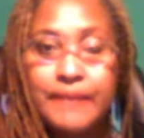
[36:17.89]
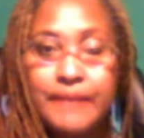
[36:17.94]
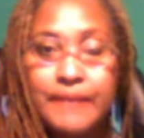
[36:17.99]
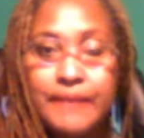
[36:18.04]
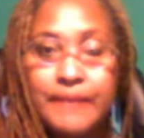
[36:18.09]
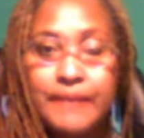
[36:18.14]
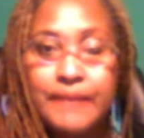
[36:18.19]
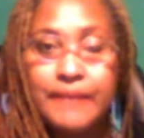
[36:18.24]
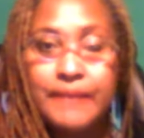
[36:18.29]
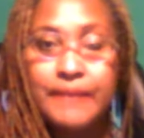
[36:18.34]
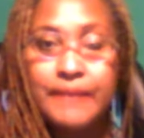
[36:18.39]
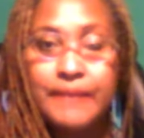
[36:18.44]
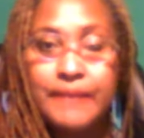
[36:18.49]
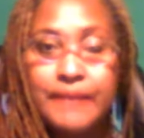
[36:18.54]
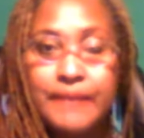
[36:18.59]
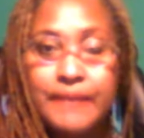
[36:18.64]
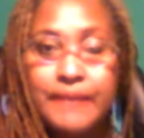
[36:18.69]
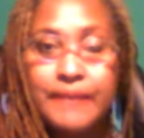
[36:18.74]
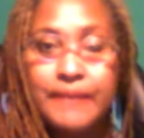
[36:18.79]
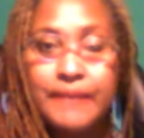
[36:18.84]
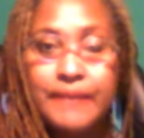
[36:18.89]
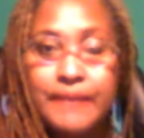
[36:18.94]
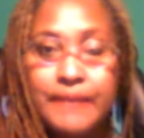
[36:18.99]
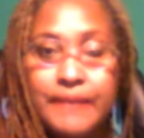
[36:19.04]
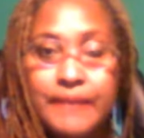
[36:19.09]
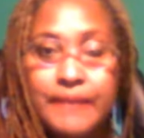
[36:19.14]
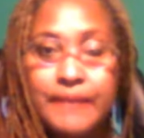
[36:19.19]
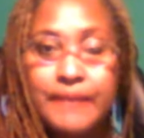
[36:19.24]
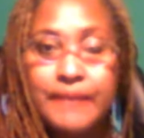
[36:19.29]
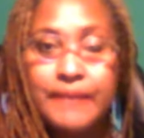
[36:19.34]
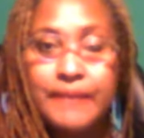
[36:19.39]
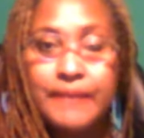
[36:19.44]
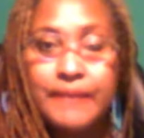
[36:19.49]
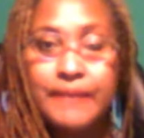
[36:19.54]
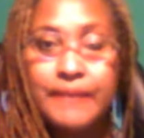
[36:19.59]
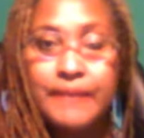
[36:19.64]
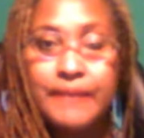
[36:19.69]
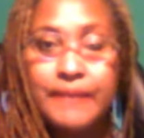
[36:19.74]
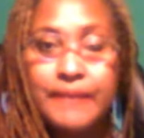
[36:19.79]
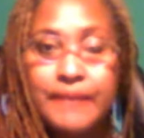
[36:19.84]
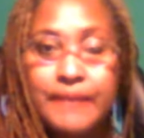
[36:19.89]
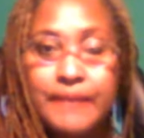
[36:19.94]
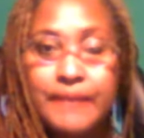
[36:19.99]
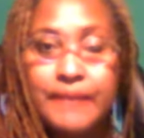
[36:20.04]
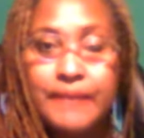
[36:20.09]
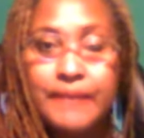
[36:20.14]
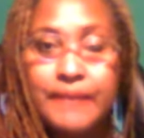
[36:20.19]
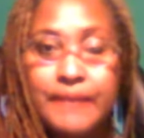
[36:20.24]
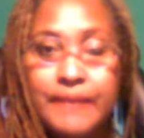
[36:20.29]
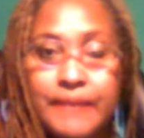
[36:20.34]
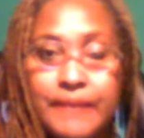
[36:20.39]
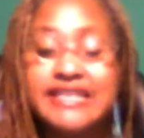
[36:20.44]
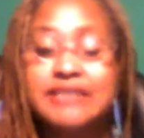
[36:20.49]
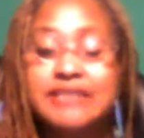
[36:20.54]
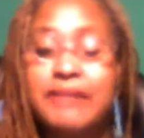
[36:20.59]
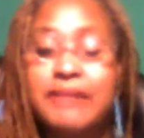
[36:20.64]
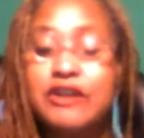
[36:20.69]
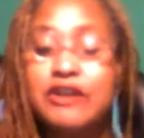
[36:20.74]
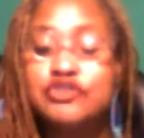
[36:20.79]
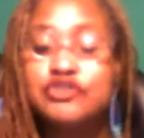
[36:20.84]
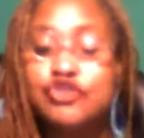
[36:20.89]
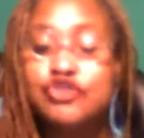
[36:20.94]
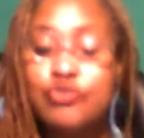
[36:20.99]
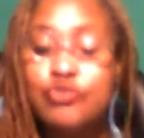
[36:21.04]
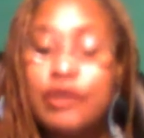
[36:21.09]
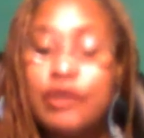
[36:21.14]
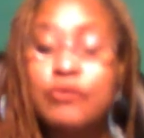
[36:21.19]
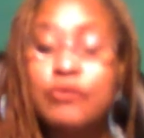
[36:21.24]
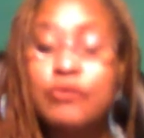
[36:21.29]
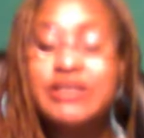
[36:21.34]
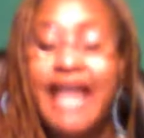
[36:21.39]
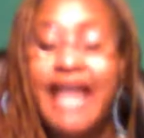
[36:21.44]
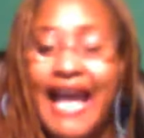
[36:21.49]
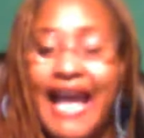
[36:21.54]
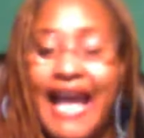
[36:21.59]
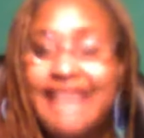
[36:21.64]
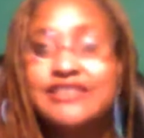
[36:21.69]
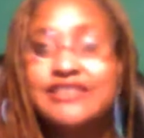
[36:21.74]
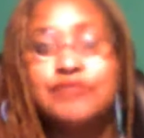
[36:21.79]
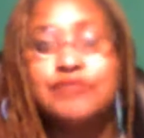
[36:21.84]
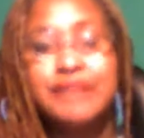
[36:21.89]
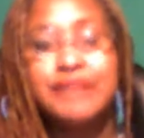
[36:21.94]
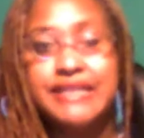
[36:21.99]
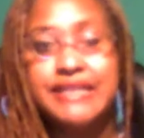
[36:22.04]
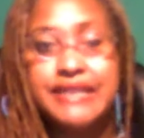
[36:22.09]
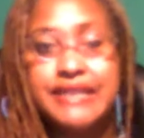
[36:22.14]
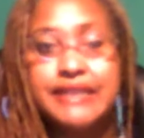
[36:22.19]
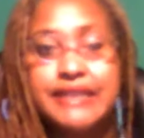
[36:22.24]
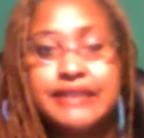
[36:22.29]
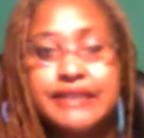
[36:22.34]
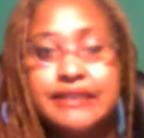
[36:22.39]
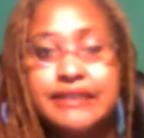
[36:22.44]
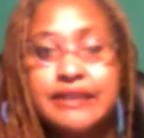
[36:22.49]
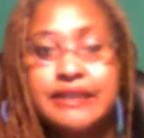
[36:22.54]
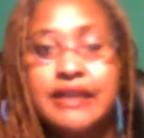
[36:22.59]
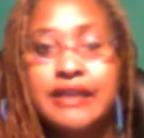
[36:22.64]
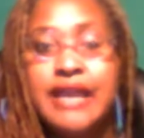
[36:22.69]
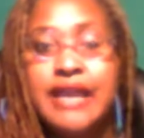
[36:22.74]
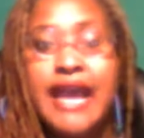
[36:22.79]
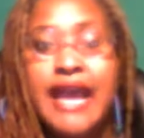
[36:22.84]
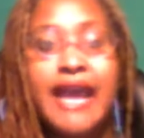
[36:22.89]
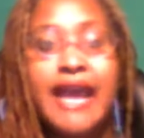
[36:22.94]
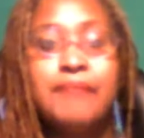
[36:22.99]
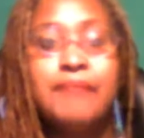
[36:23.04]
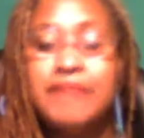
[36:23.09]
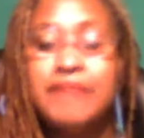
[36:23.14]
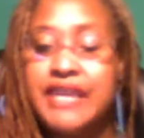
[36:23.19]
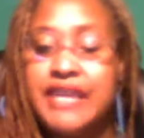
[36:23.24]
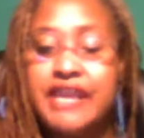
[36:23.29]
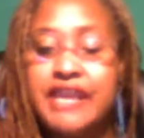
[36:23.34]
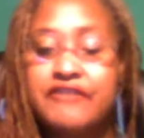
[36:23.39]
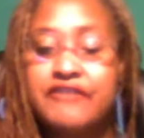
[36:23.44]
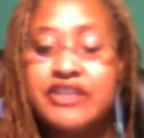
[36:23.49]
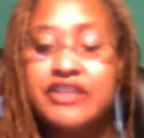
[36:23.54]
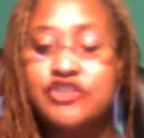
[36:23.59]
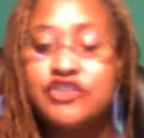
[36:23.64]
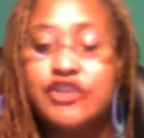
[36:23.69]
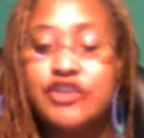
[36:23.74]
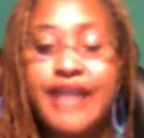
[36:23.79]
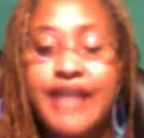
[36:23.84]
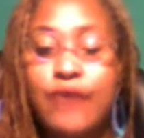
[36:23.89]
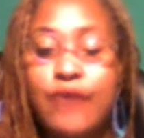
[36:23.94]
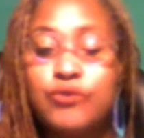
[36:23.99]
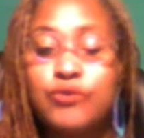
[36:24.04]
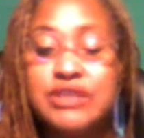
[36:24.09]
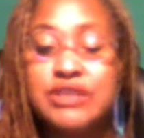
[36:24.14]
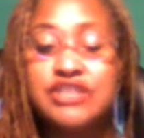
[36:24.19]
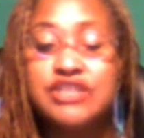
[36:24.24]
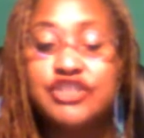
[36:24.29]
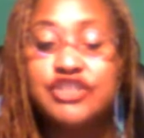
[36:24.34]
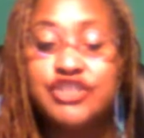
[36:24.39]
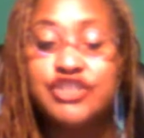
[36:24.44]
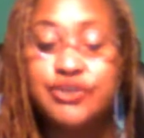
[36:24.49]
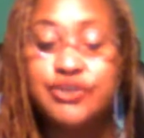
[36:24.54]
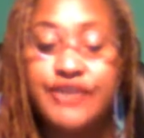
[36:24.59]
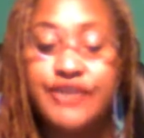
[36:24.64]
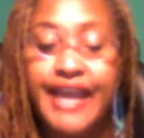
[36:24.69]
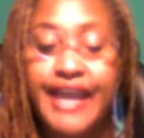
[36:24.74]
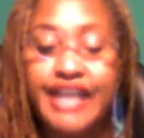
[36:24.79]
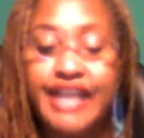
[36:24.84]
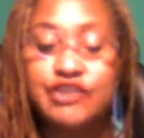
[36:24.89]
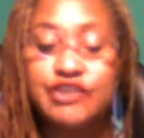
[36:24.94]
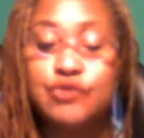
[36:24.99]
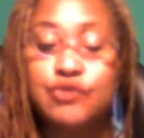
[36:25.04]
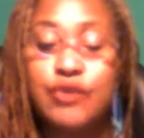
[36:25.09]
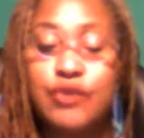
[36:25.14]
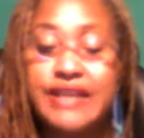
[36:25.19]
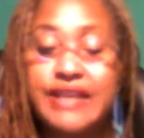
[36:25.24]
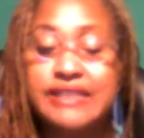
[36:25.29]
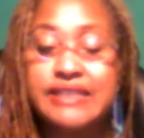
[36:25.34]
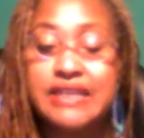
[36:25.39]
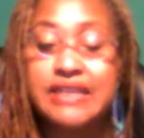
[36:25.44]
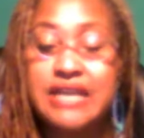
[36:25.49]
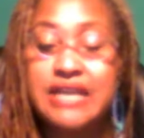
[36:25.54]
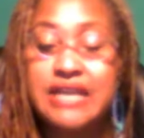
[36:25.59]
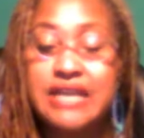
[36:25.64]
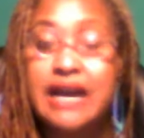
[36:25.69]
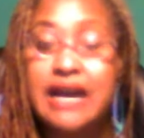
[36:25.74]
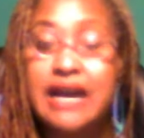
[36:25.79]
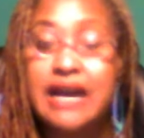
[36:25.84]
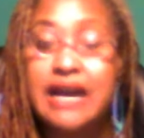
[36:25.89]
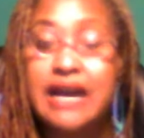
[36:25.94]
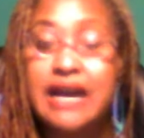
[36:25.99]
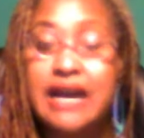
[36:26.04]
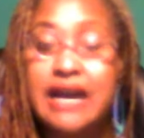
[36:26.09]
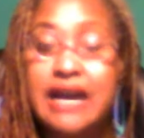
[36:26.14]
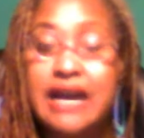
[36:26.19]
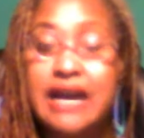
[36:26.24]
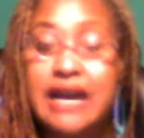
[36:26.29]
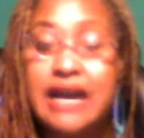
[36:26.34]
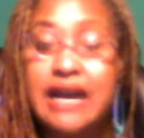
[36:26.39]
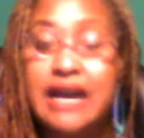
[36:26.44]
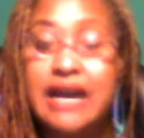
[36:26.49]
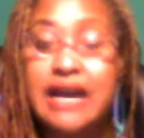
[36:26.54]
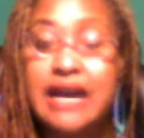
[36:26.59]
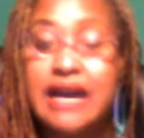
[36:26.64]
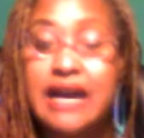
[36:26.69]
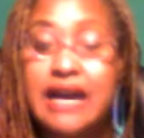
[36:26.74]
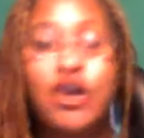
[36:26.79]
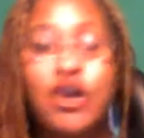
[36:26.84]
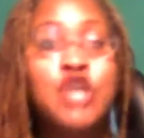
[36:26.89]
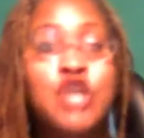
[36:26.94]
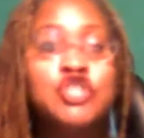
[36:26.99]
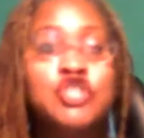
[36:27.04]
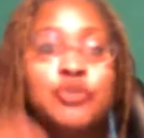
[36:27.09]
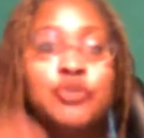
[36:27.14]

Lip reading: It's about exchanges. It's about trusting it. It's about doing what has to be done. And many of us are not willing to do that because we want it to come right here, right now.